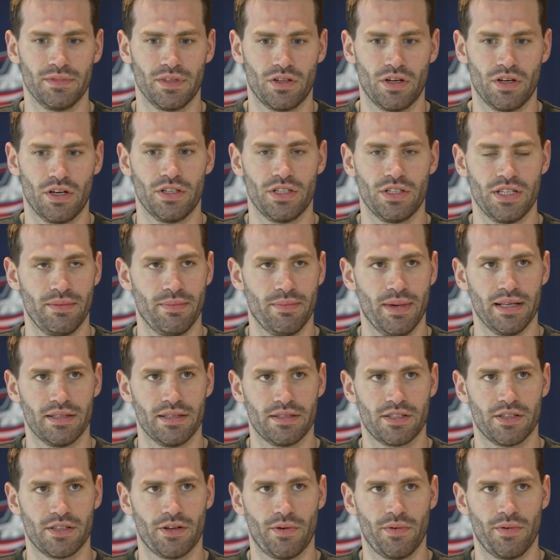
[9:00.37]
good
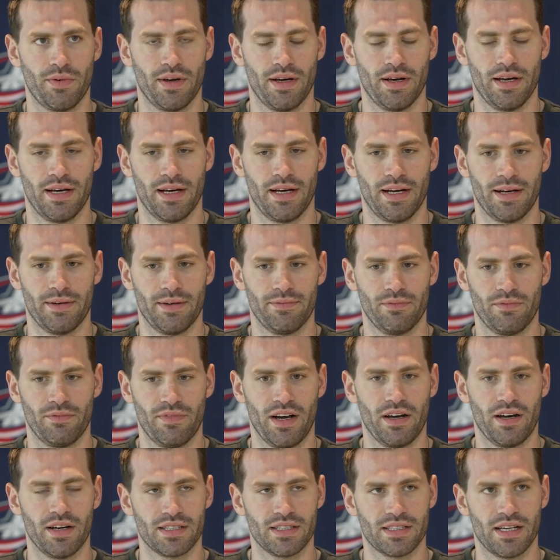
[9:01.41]
teammates. So
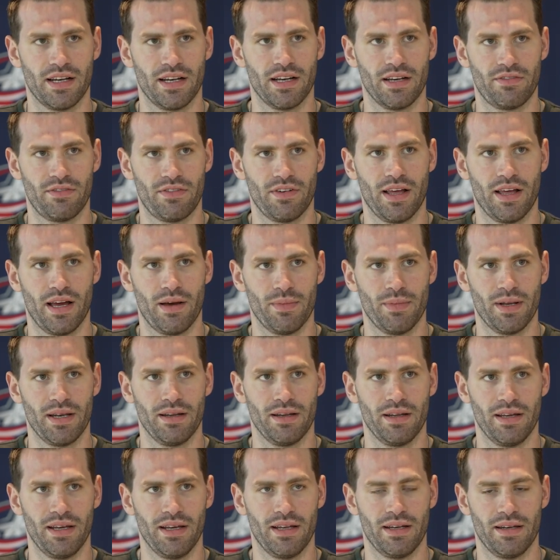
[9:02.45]
very excited for them
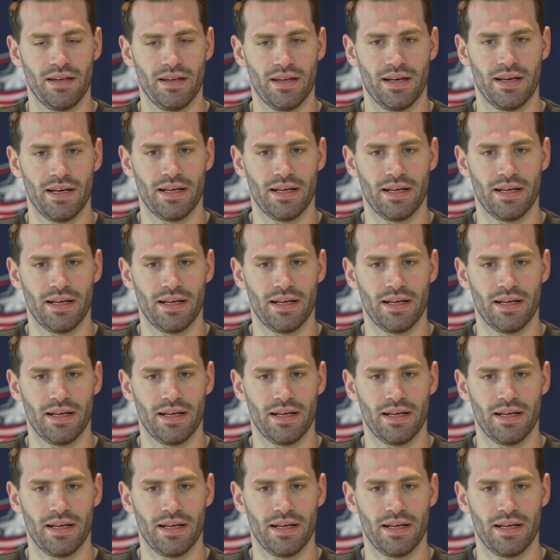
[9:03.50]
and